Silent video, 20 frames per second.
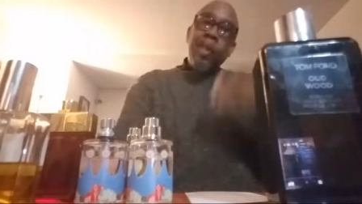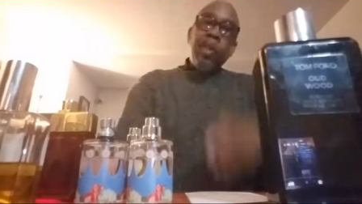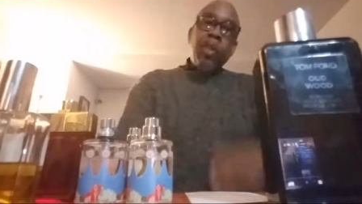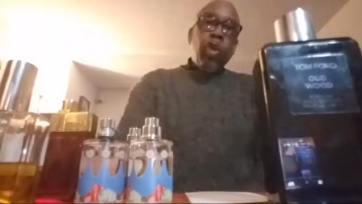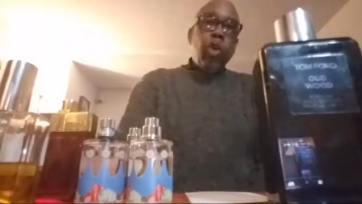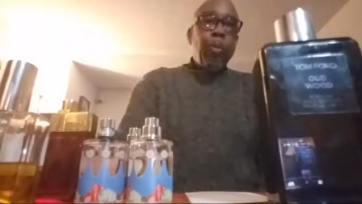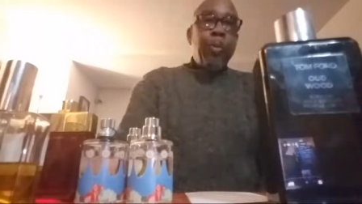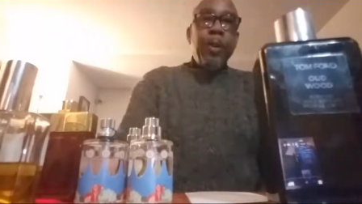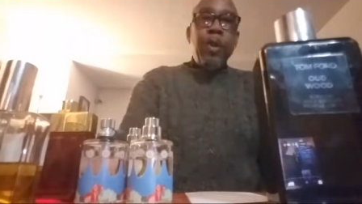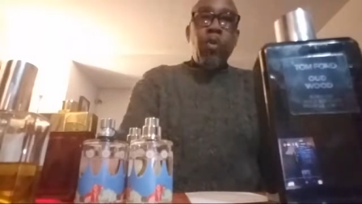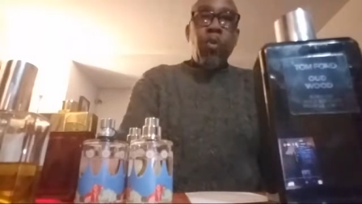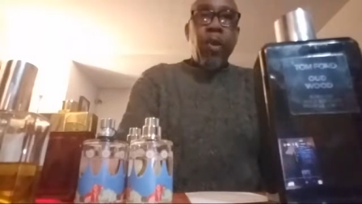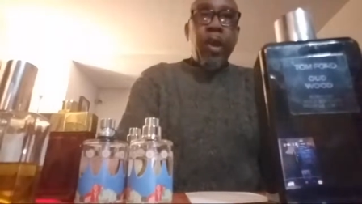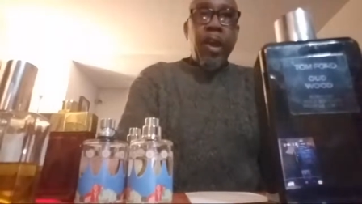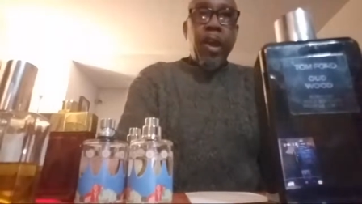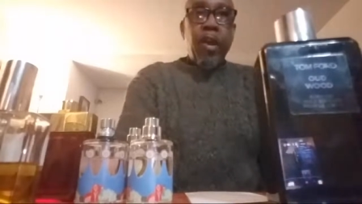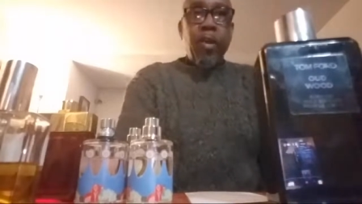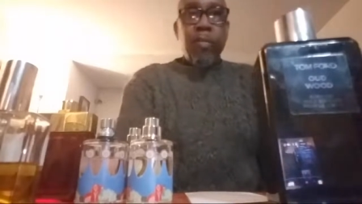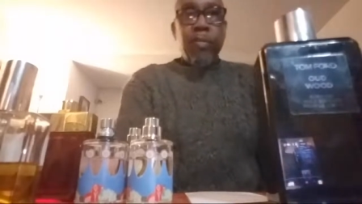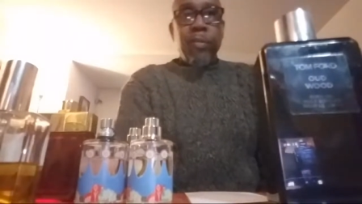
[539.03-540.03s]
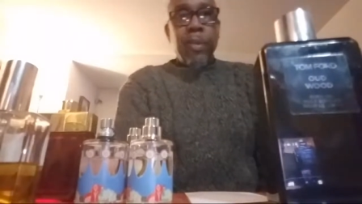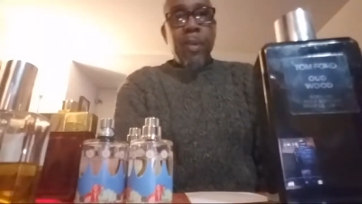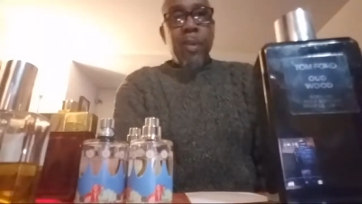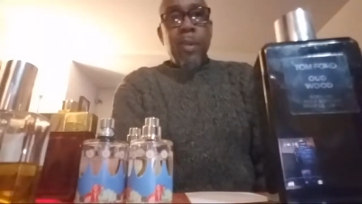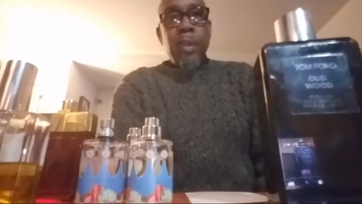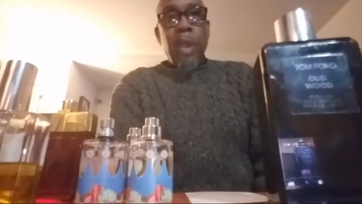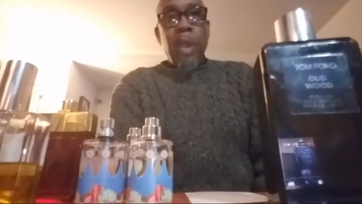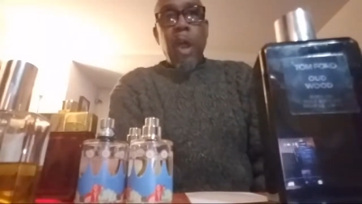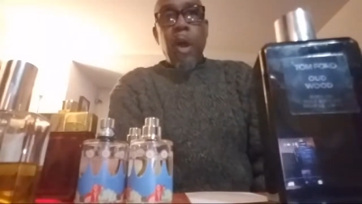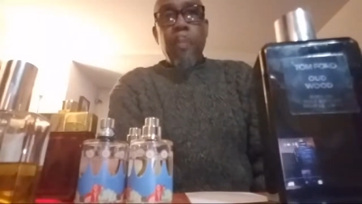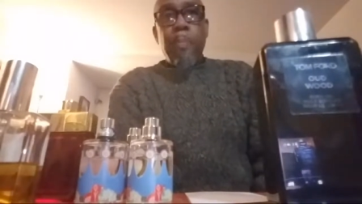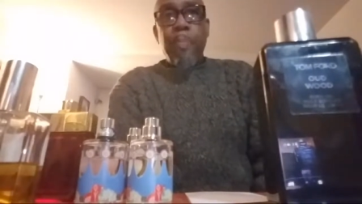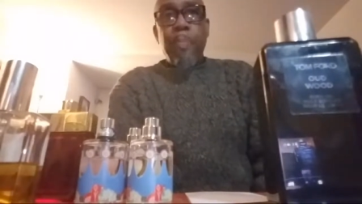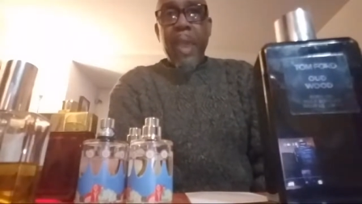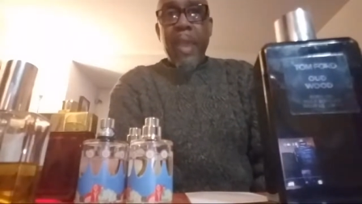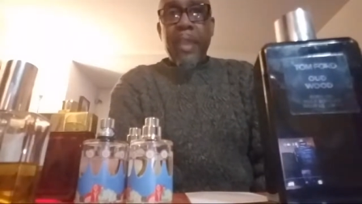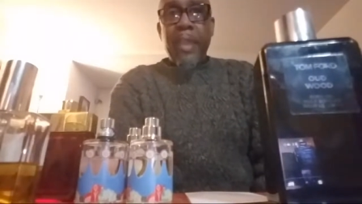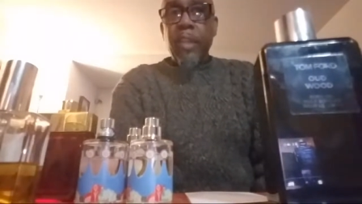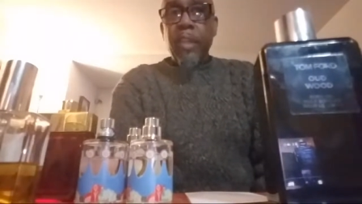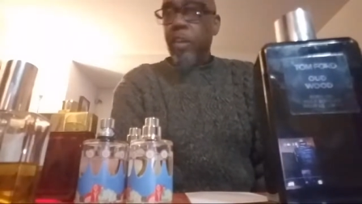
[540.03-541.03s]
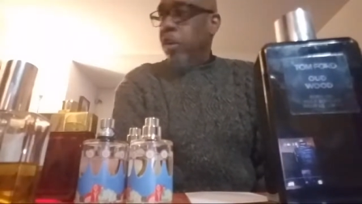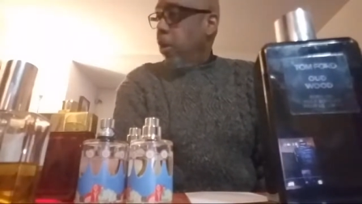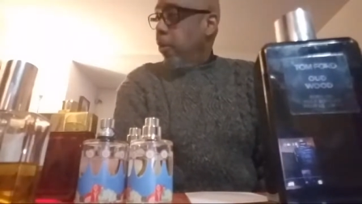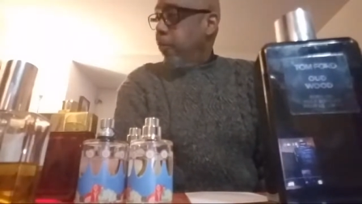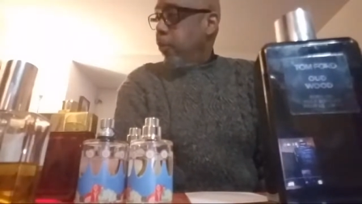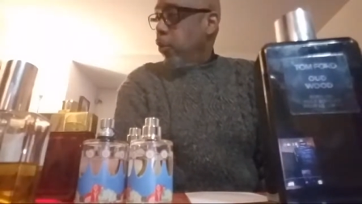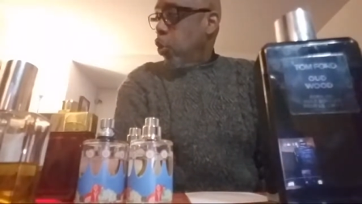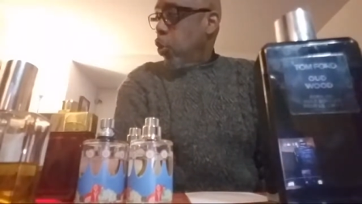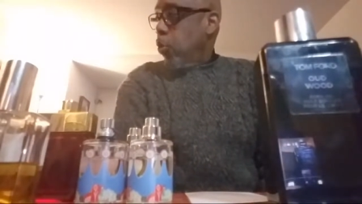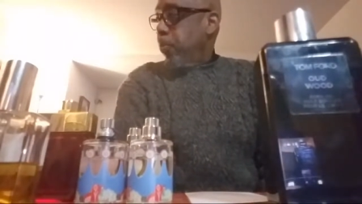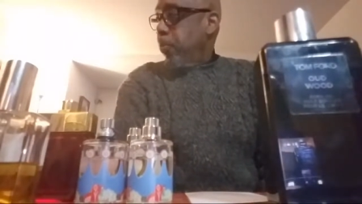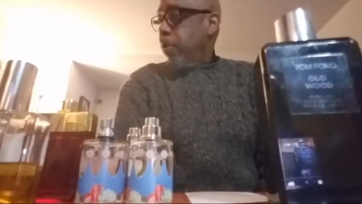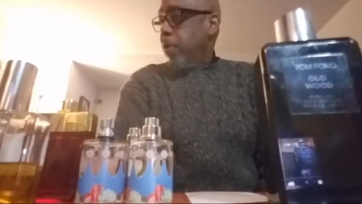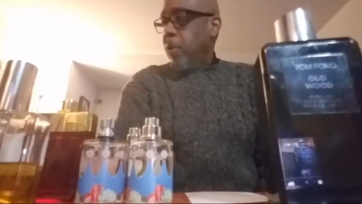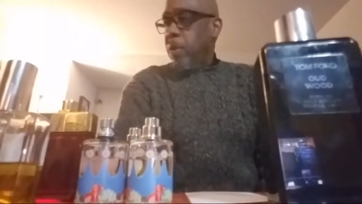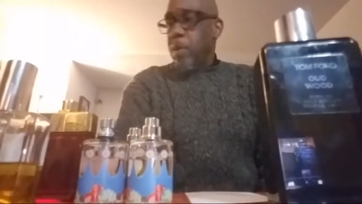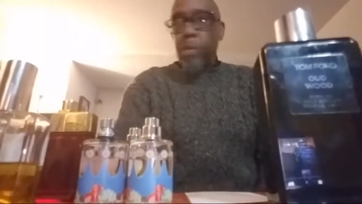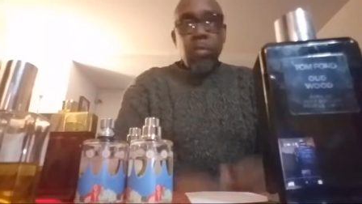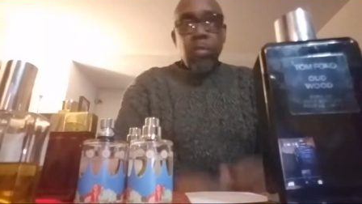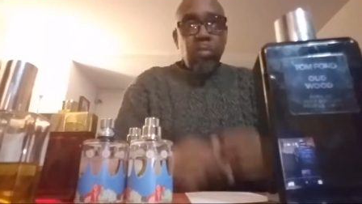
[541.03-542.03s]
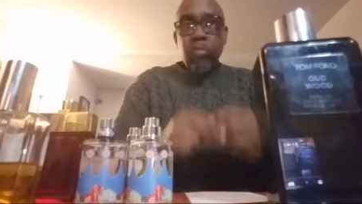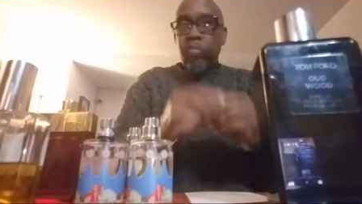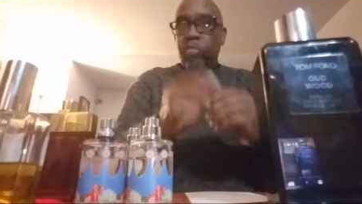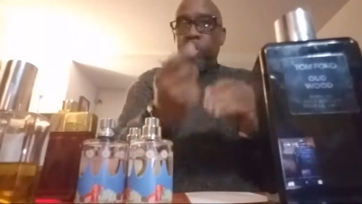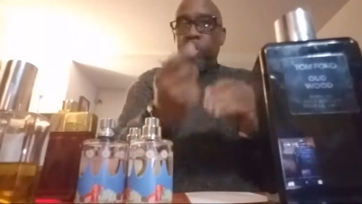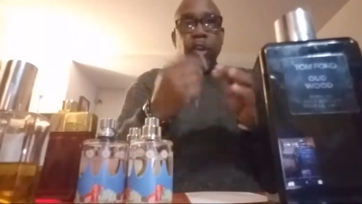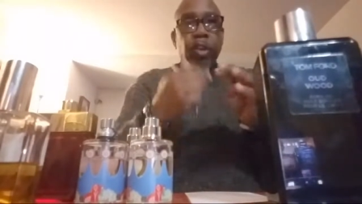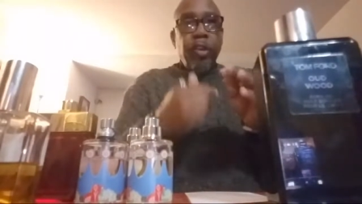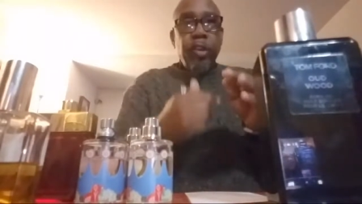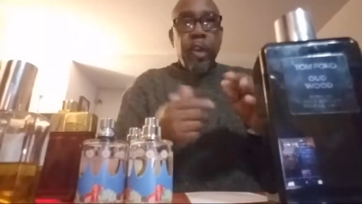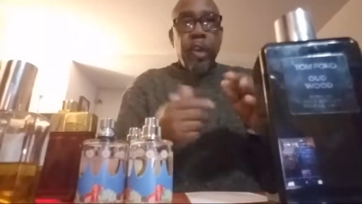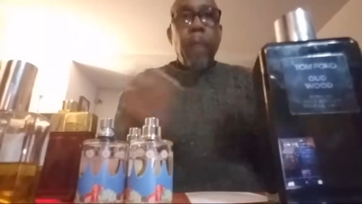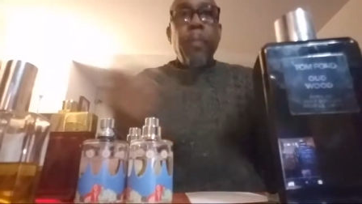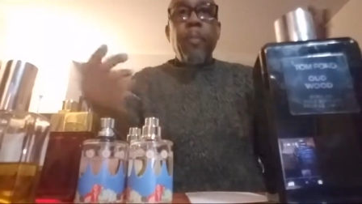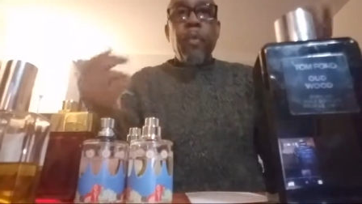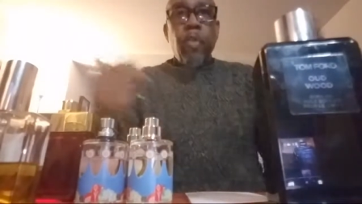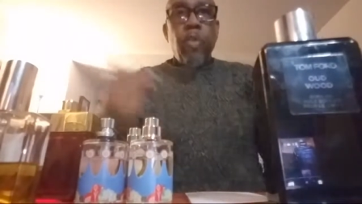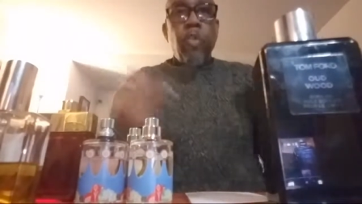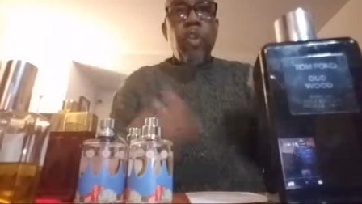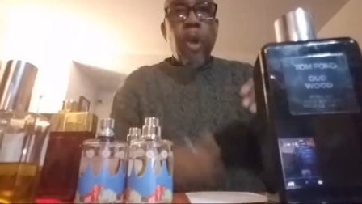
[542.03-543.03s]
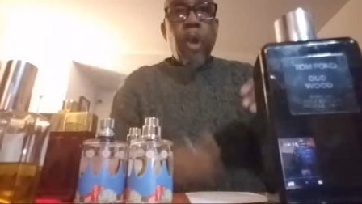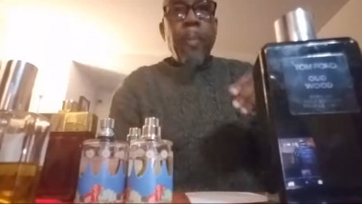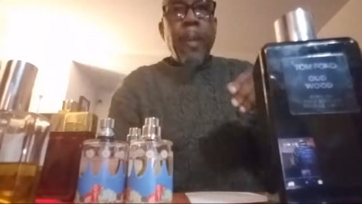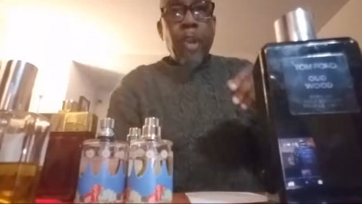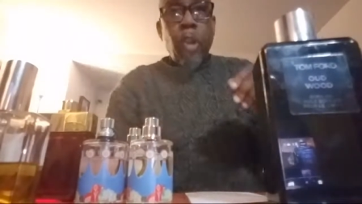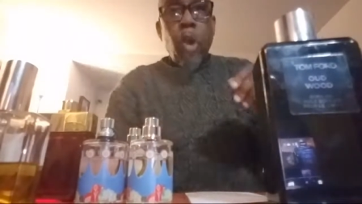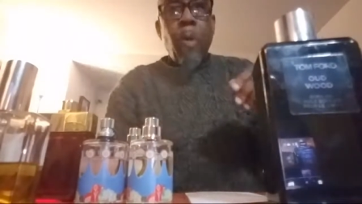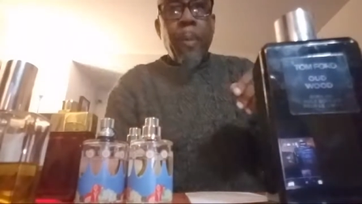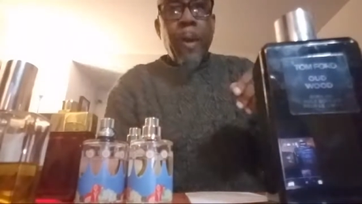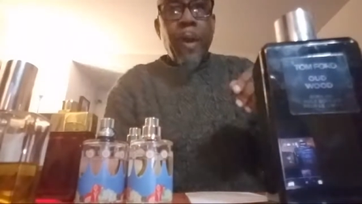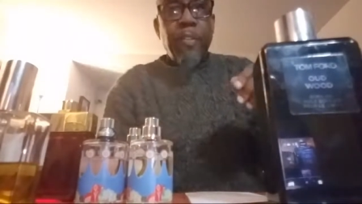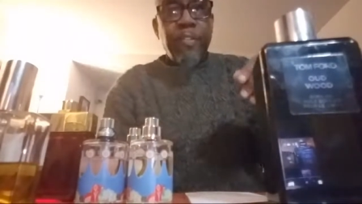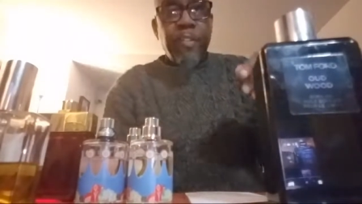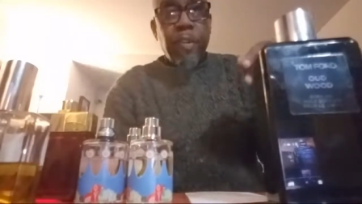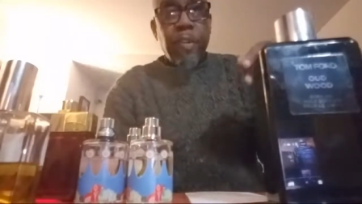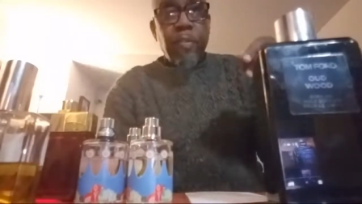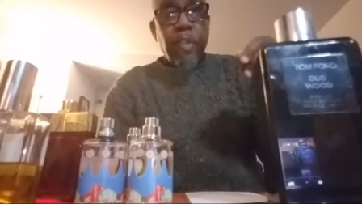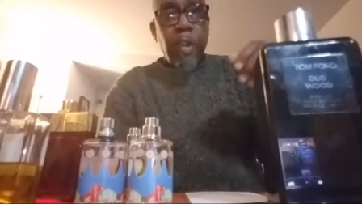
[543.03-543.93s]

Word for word: It'll be ground. I'll pack it in an envelope and seal it up. It'll come like all my other stuff